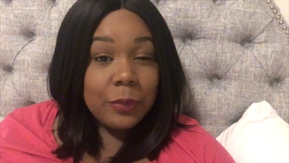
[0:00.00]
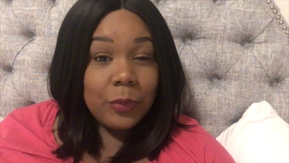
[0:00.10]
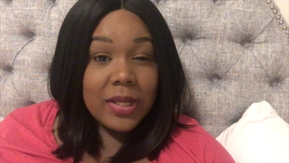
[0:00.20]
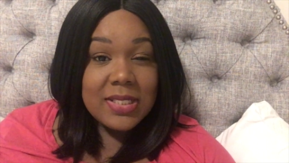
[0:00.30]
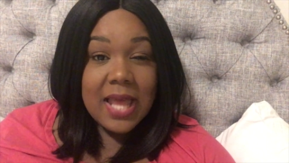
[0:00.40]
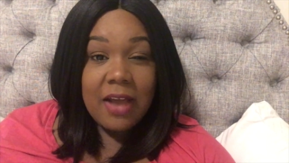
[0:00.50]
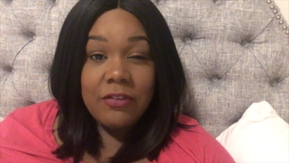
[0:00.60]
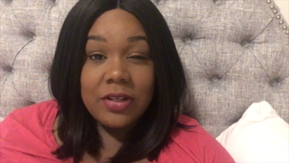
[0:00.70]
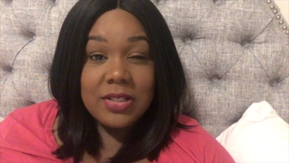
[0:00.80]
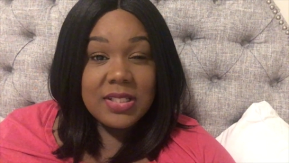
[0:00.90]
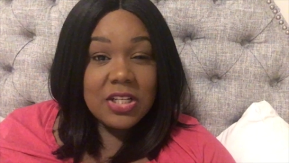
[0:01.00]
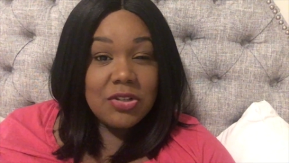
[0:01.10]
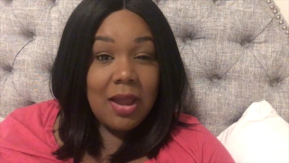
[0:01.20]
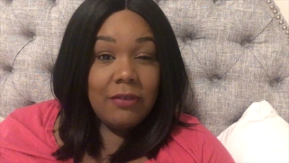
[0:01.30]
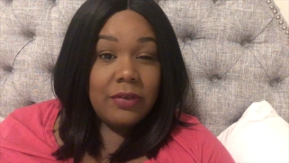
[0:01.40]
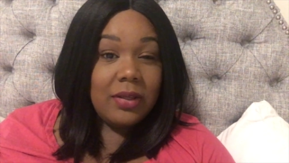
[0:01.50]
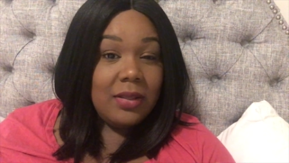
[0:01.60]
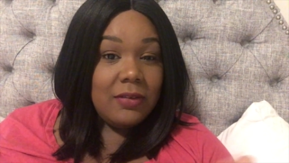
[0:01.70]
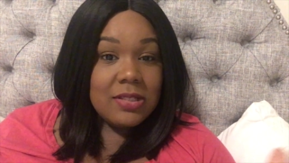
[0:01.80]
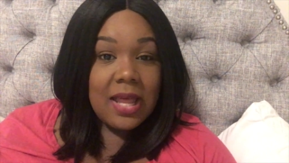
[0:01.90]
in West Africa, Central Africa,
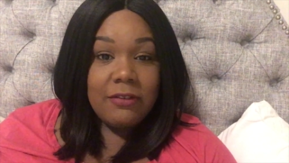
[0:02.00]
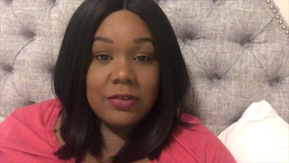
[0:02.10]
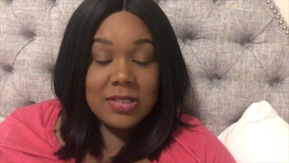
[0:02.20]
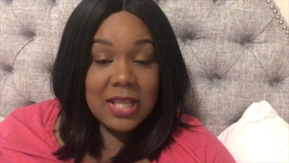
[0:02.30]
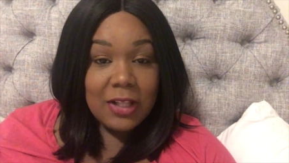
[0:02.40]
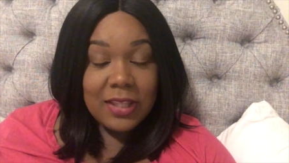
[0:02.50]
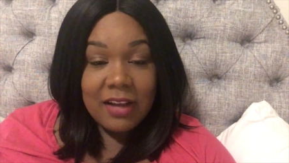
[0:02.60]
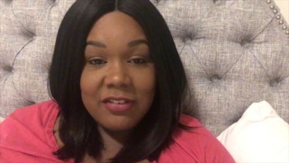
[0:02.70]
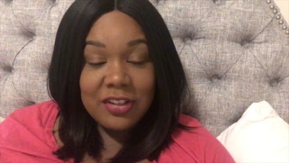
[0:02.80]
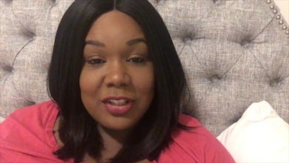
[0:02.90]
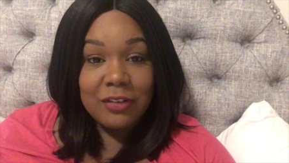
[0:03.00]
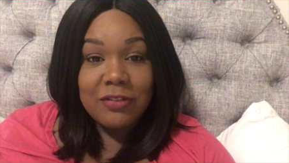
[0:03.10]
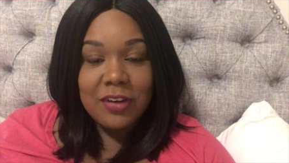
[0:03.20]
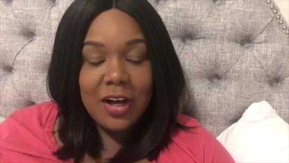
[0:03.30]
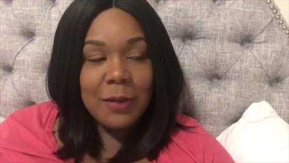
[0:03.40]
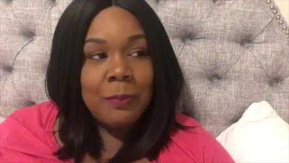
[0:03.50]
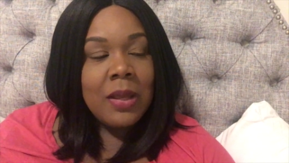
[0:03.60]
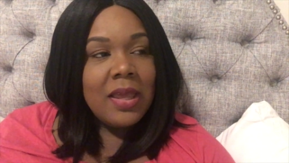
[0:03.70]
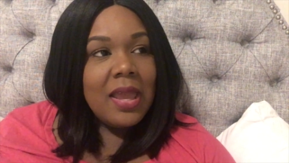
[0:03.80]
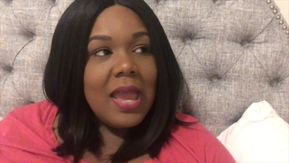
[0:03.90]
East Africa, South Africa they're from.
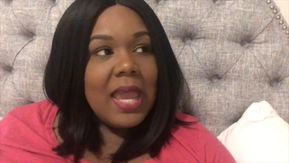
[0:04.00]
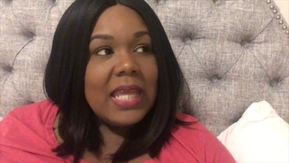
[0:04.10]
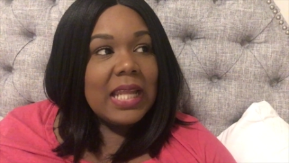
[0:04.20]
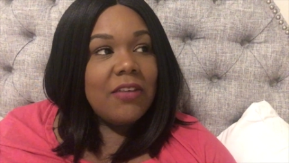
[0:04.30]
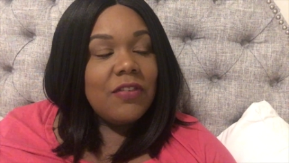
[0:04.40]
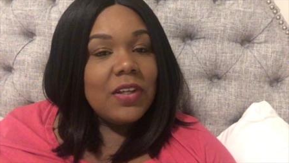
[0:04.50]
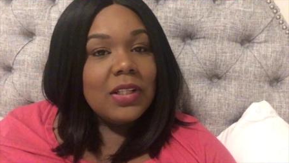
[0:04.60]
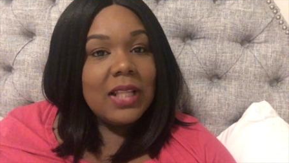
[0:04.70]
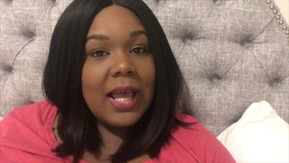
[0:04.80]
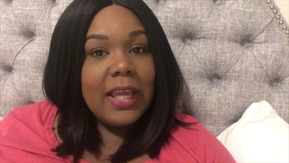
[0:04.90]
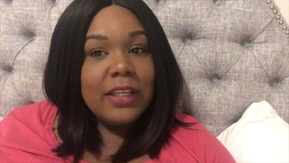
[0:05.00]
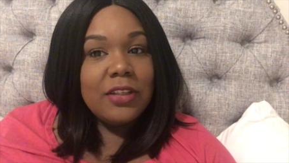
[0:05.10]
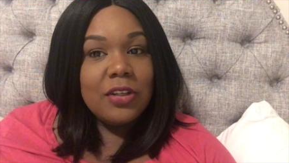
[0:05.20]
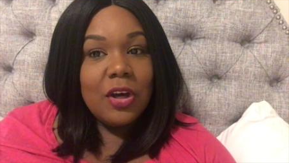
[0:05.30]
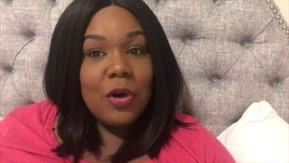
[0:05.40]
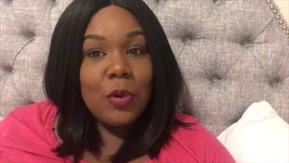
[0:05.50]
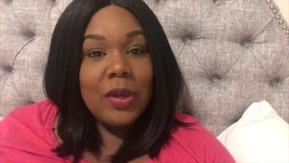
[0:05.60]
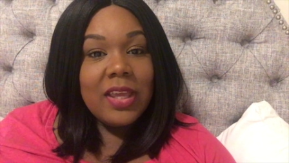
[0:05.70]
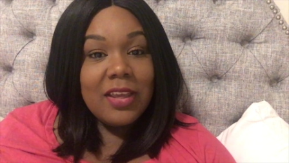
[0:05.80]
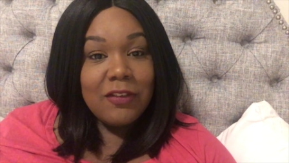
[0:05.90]
And I feel like,
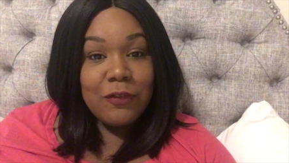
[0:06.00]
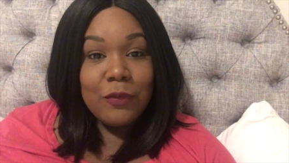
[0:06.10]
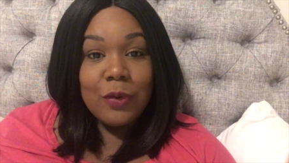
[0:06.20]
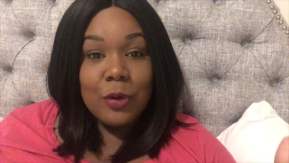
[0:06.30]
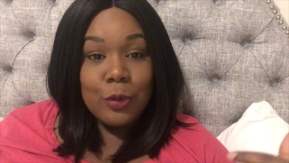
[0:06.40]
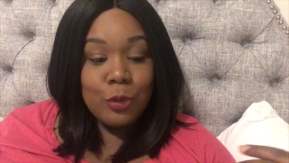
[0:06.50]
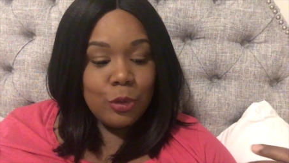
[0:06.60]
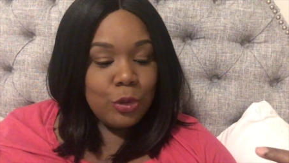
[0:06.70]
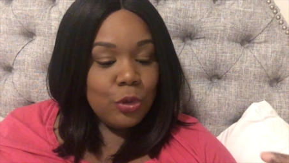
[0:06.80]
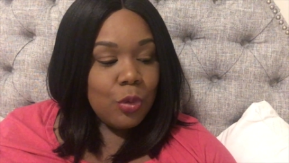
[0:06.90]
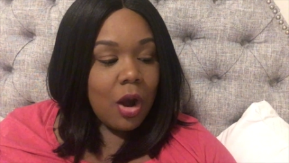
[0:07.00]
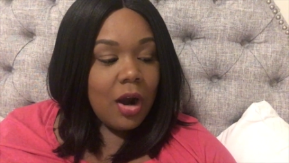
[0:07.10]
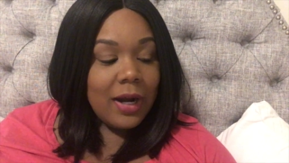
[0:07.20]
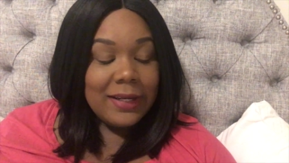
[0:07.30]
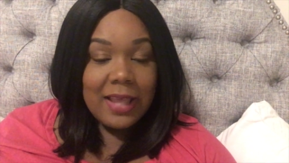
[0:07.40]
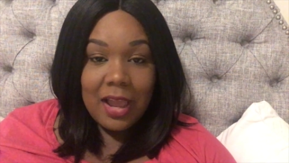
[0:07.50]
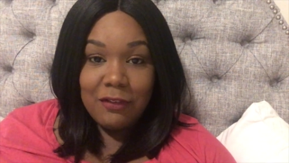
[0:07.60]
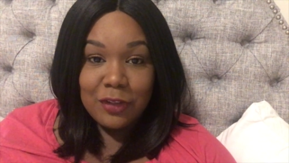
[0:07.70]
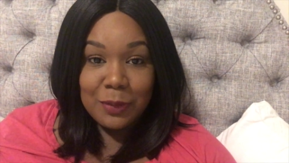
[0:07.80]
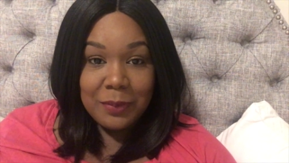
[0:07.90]
if you are an
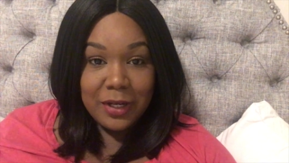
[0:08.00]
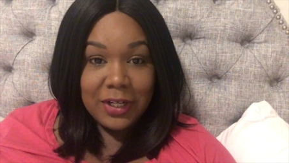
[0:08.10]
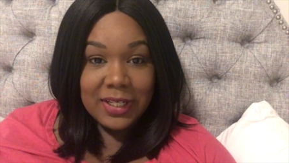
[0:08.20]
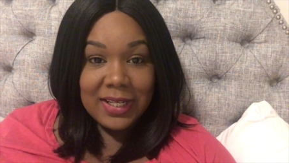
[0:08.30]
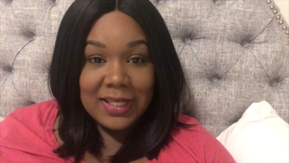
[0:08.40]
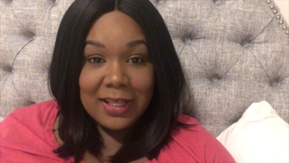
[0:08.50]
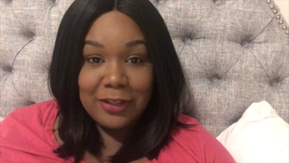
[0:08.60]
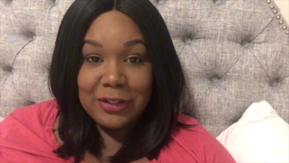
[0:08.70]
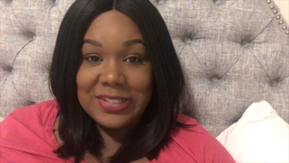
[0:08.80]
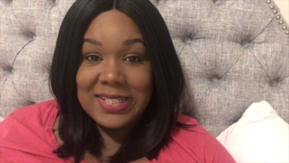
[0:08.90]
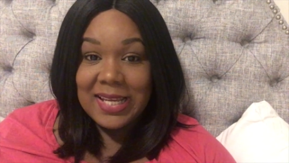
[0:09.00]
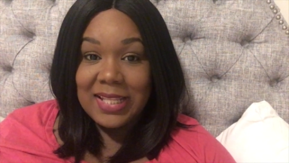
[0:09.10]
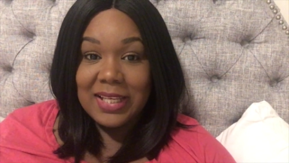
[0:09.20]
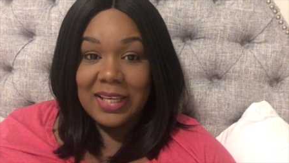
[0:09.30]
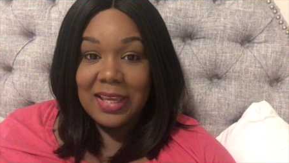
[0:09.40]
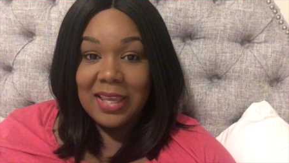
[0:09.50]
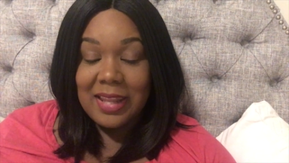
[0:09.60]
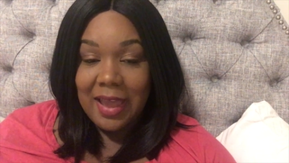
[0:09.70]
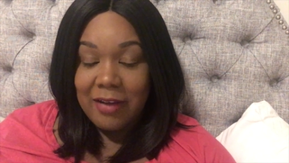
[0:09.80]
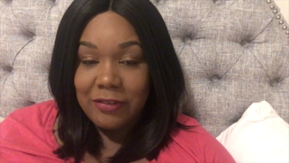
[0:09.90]
African American and you're dating an
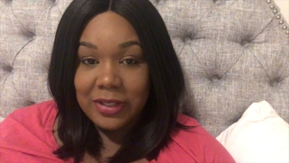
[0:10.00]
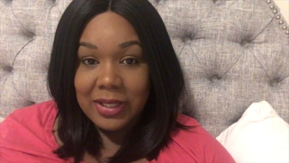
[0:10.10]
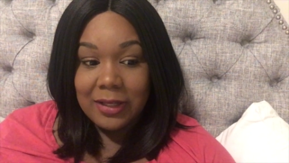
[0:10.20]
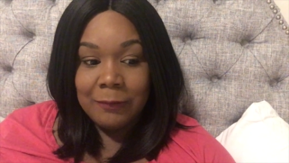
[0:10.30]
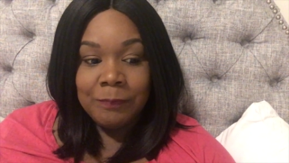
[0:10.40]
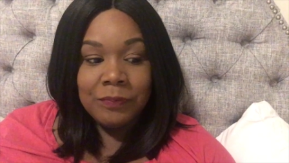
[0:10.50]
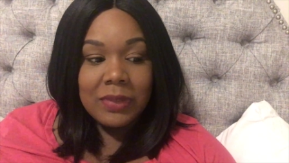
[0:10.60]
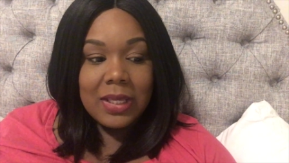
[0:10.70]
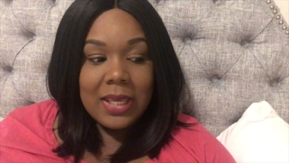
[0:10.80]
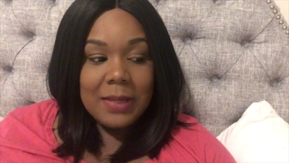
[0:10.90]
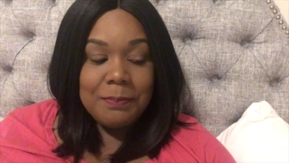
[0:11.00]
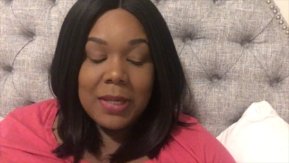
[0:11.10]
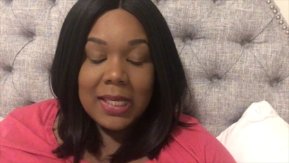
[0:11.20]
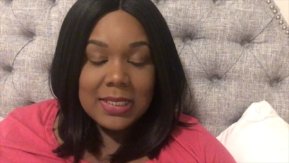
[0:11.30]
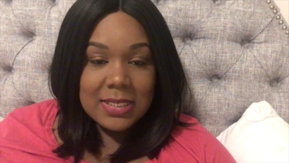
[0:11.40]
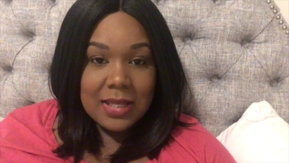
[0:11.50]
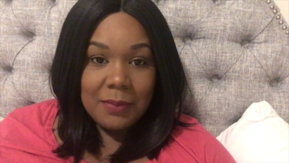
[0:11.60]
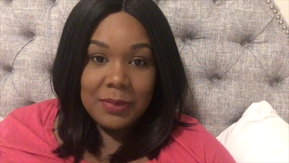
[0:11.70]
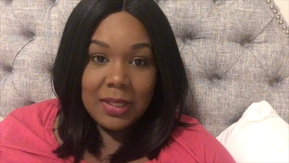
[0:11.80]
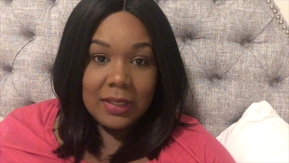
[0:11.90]
African, it means
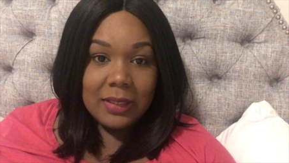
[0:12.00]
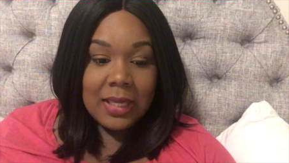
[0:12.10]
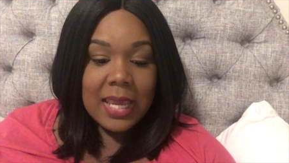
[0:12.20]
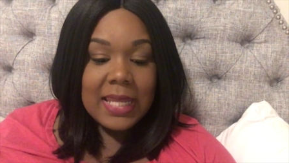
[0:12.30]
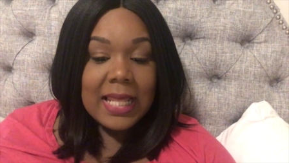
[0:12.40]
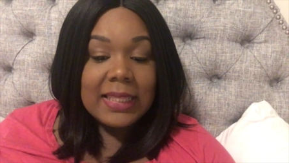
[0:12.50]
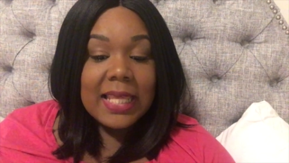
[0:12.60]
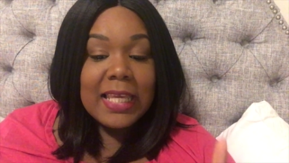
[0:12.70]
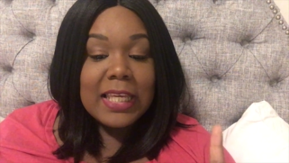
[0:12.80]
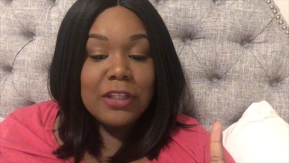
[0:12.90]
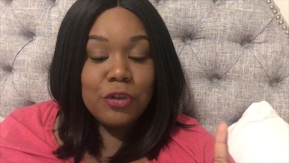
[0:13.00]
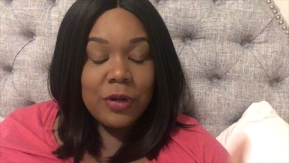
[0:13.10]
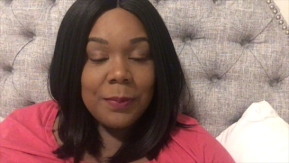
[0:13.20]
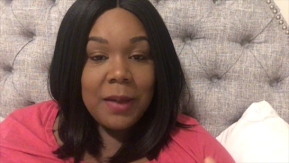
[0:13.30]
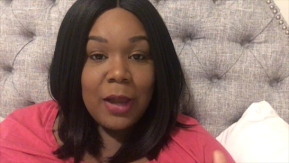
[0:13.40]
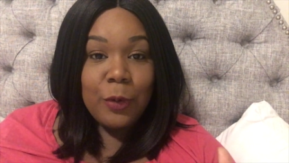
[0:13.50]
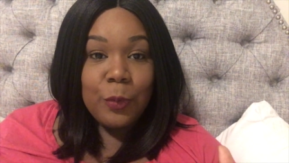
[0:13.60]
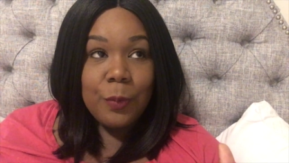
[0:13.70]
something. And I think during my